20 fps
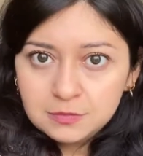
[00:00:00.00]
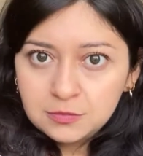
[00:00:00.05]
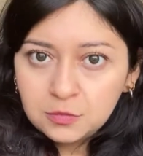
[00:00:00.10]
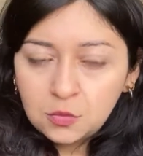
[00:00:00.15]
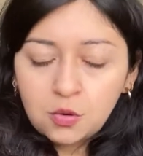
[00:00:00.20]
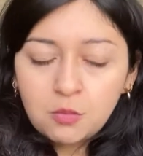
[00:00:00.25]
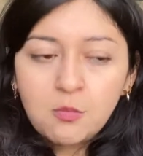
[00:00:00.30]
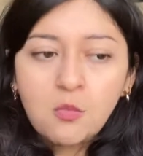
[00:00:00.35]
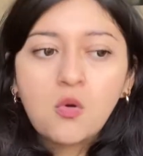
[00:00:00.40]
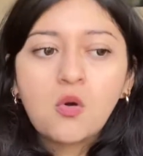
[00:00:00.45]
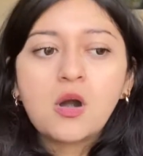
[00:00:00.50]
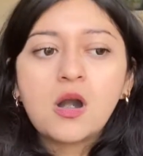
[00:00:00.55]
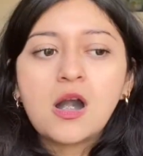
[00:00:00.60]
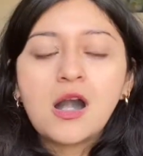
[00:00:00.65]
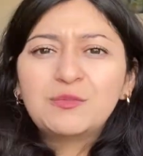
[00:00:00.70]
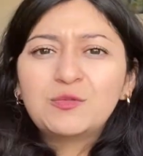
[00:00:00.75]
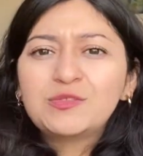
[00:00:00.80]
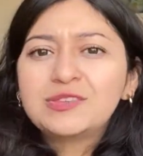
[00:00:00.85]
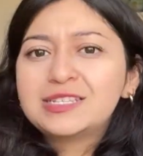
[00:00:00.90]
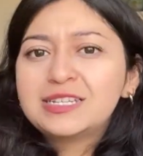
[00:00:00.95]
or more
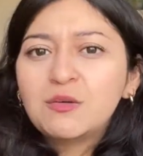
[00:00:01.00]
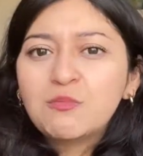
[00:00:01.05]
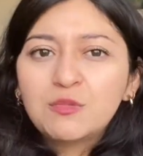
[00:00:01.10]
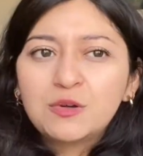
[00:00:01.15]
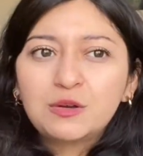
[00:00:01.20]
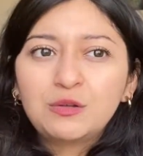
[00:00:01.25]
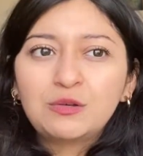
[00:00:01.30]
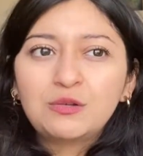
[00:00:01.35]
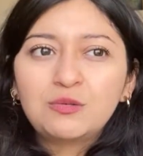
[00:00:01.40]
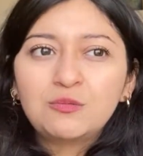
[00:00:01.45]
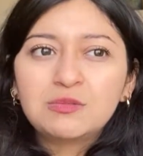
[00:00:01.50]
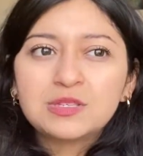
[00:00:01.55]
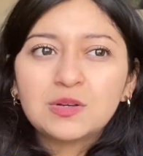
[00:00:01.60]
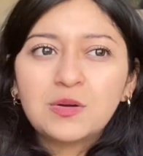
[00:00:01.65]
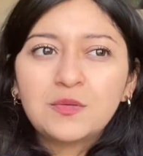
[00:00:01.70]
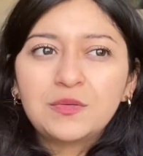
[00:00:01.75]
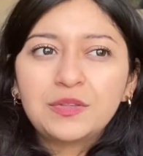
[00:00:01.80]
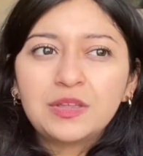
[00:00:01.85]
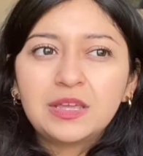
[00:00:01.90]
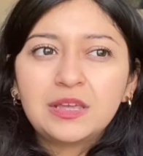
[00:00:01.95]
with someone who was
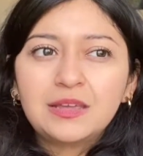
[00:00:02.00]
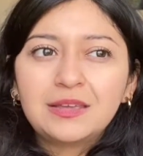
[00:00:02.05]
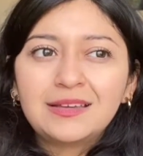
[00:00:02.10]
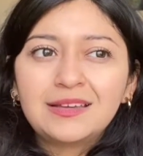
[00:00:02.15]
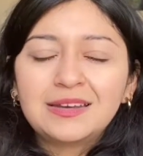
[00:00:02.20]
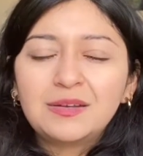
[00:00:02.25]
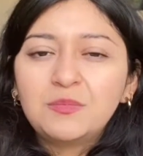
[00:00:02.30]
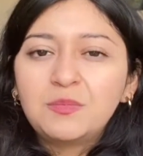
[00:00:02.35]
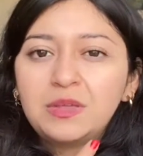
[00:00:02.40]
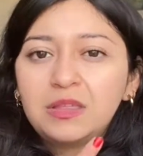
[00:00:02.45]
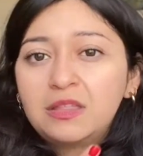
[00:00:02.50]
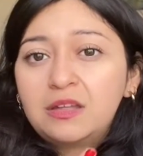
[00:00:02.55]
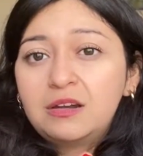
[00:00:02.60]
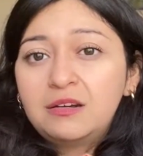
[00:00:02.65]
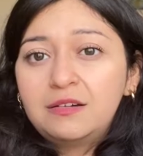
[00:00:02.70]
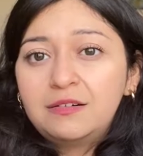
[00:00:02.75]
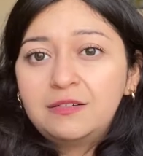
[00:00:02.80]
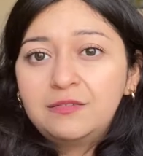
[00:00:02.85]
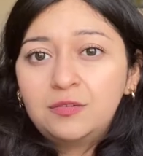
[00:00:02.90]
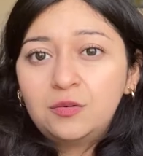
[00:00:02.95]
only going to be there
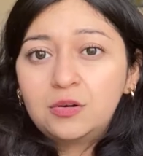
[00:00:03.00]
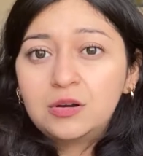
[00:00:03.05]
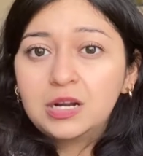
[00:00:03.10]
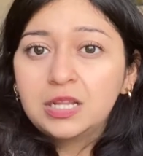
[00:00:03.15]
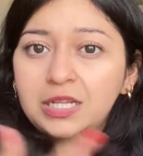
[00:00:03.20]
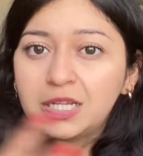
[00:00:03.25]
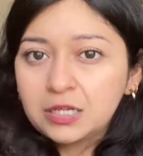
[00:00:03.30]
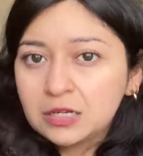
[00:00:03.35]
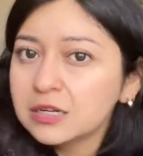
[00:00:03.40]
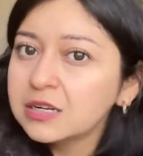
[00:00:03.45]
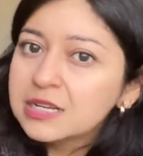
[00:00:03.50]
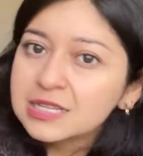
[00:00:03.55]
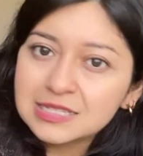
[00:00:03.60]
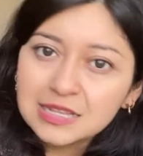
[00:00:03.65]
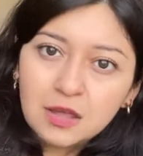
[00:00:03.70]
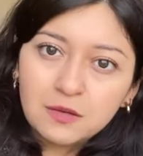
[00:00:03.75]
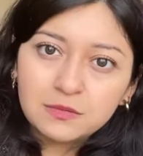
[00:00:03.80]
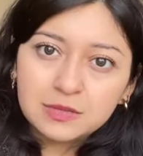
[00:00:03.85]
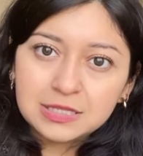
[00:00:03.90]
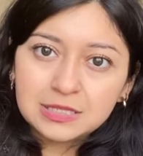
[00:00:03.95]
for a year because
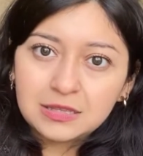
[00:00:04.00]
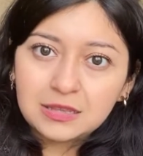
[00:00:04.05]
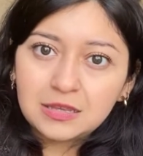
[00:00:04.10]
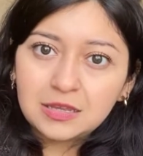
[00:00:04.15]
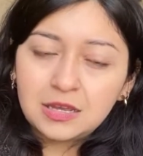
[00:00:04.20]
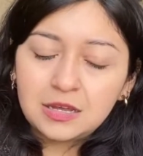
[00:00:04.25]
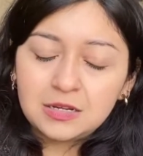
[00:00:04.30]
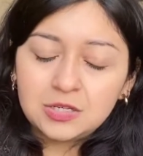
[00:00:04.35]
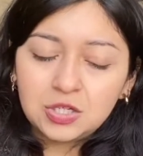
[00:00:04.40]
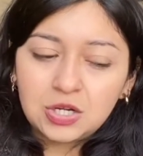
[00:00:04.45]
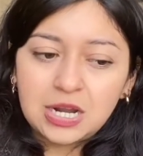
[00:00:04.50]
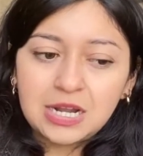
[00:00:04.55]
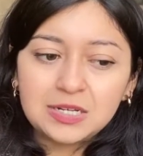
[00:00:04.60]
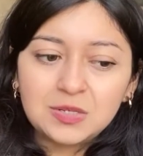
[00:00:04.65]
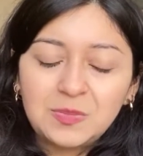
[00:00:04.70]
that was the contract.